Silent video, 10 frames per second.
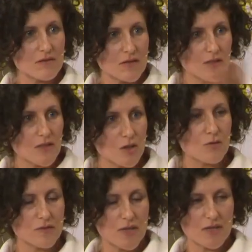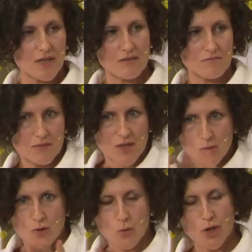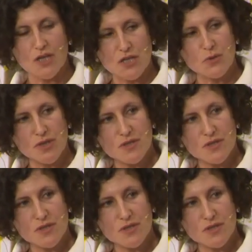that we're all working towards.